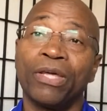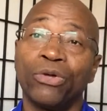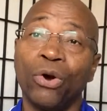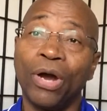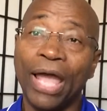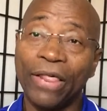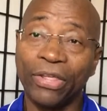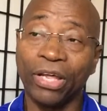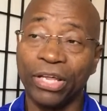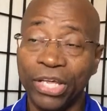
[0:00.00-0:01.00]
you're an
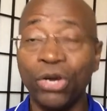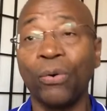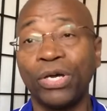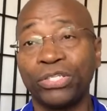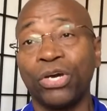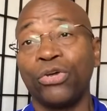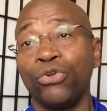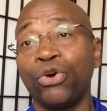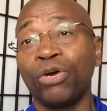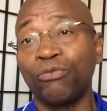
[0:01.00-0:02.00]
ethical egoist.
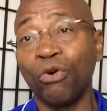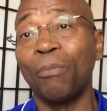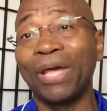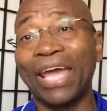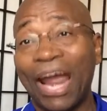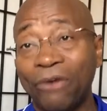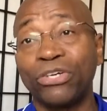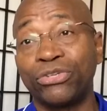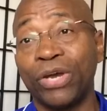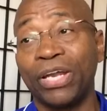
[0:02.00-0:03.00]
You're gonna form the
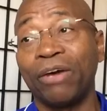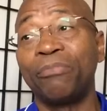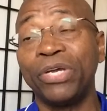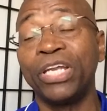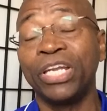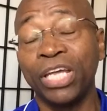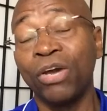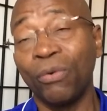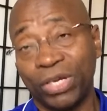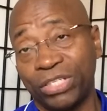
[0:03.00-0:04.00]
character trait of being an
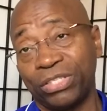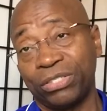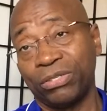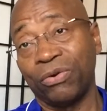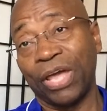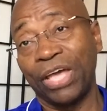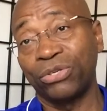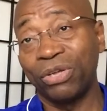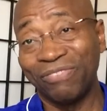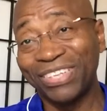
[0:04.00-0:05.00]
egoist.
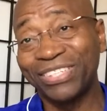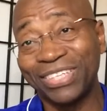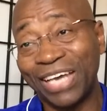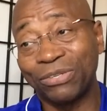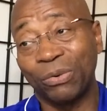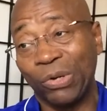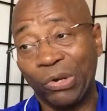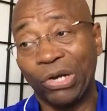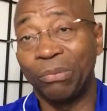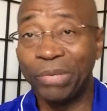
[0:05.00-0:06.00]
Okay, so eventually that's way
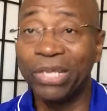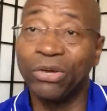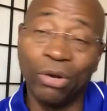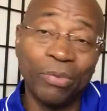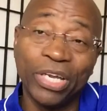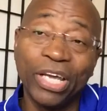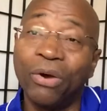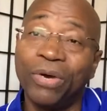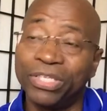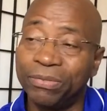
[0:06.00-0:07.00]
you're going to be. You're going to be an
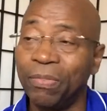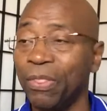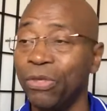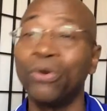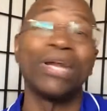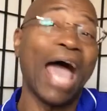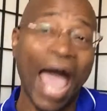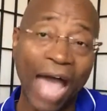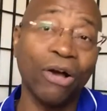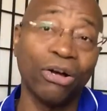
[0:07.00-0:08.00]
egoist. You can
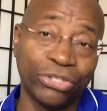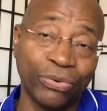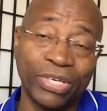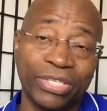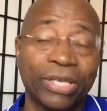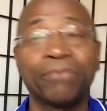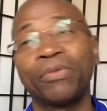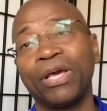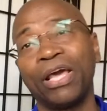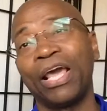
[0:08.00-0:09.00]
act altruistic.
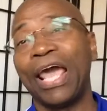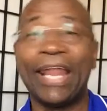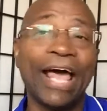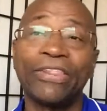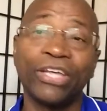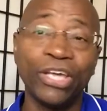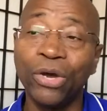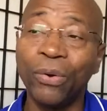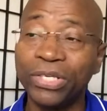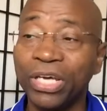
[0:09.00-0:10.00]
and as An
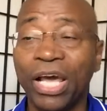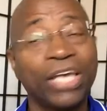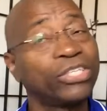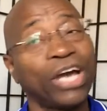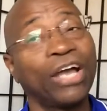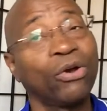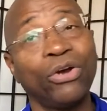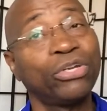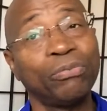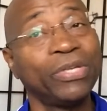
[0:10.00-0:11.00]
egoist is not
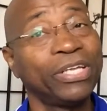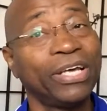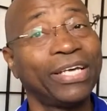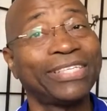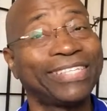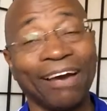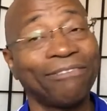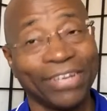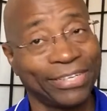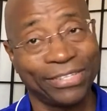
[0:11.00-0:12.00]
going to be
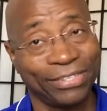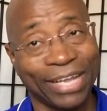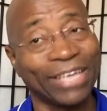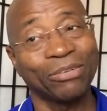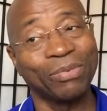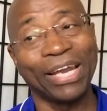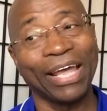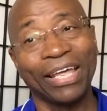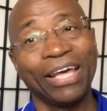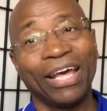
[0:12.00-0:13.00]
selfless. gonna be
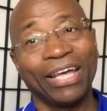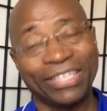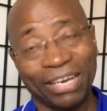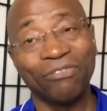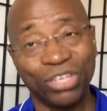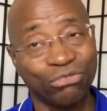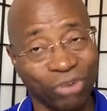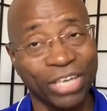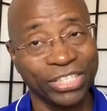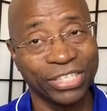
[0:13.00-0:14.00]
like self
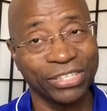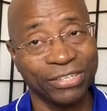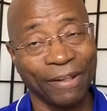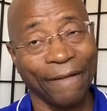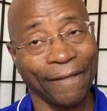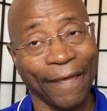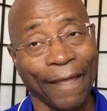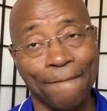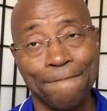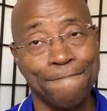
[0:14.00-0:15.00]
destruction.
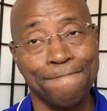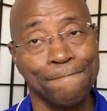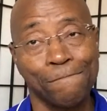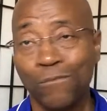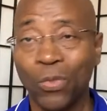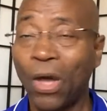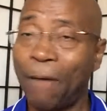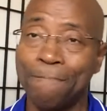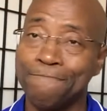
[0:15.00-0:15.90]
Okay? No.